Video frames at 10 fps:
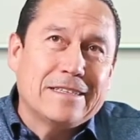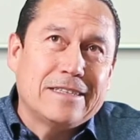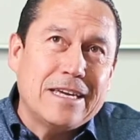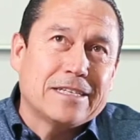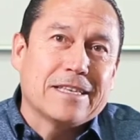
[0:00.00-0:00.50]

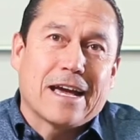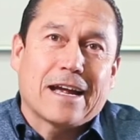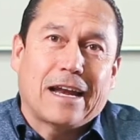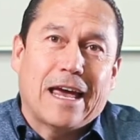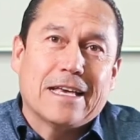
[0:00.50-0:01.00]
teach in that
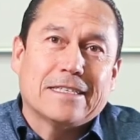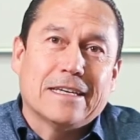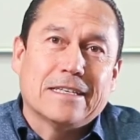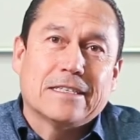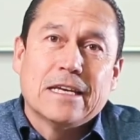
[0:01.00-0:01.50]
class
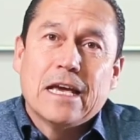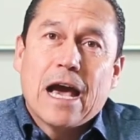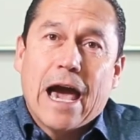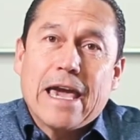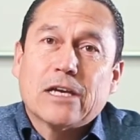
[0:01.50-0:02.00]
is
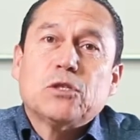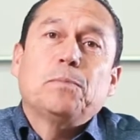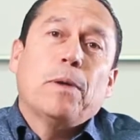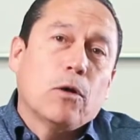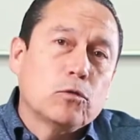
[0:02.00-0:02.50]
I
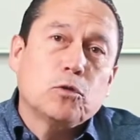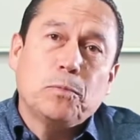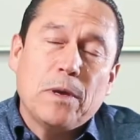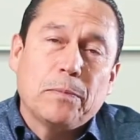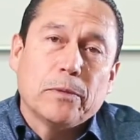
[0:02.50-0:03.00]
expose
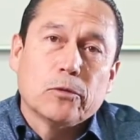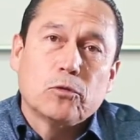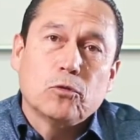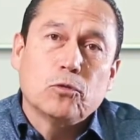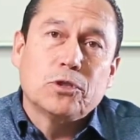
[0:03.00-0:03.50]
people
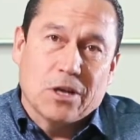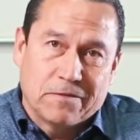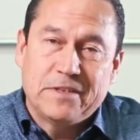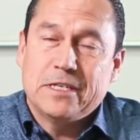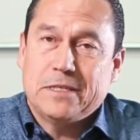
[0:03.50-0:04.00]
to
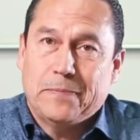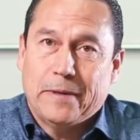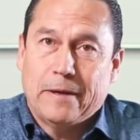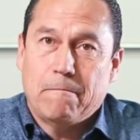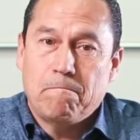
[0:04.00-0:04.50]

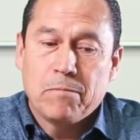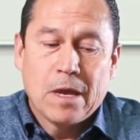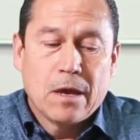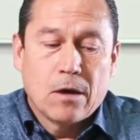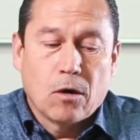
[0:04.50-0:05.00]
self-discipline.
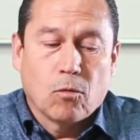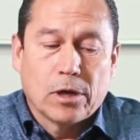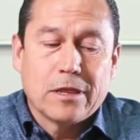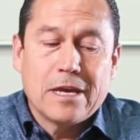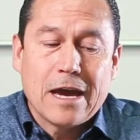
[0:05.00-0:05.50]

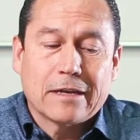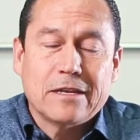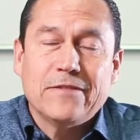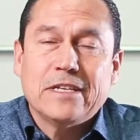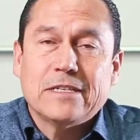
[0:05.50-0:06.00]
One of the
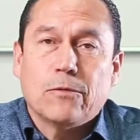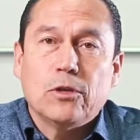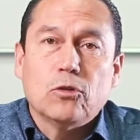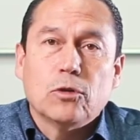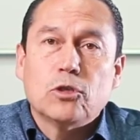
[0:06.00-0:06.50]
activities that we
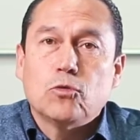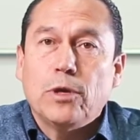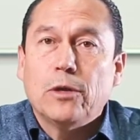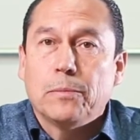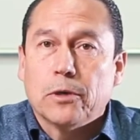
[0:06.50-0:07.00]
do is
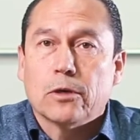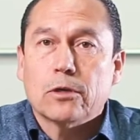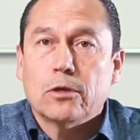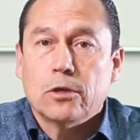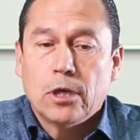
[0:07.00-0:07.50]
read a
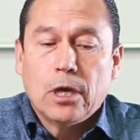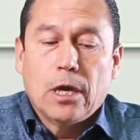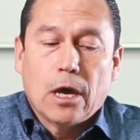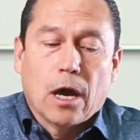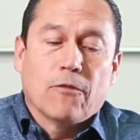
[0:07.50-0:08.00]
book
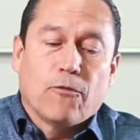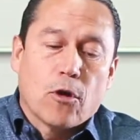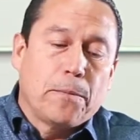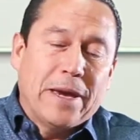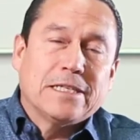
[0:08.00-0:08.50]

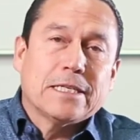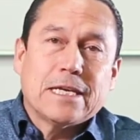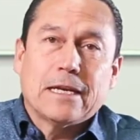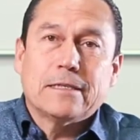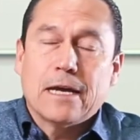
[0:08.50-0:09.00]
4 pages
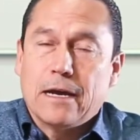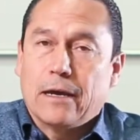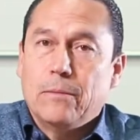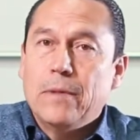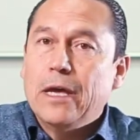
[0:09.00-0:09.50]
at a
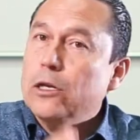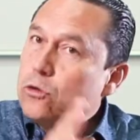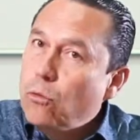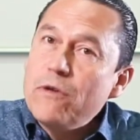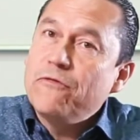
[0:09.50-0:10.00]
time
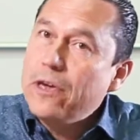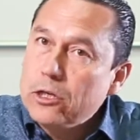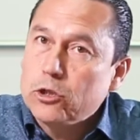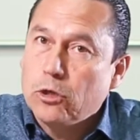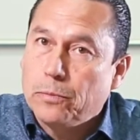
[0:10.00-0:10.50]
until we
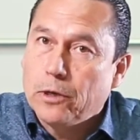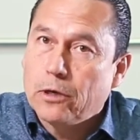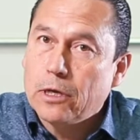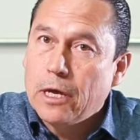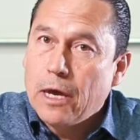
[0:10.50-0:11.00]
finish the
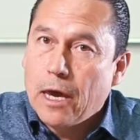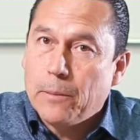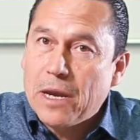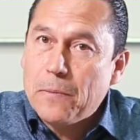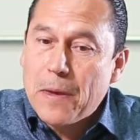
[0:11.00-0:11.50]
book. And
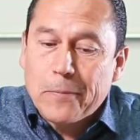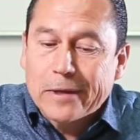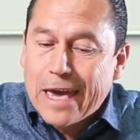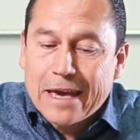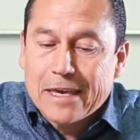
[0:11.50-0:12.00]
many people
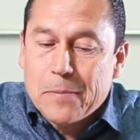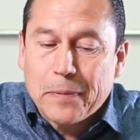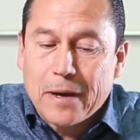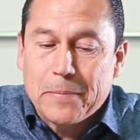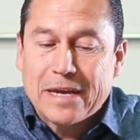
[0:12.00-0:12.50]
can't keep
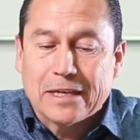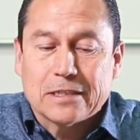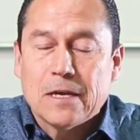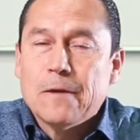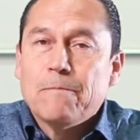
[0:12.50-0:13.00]
up, because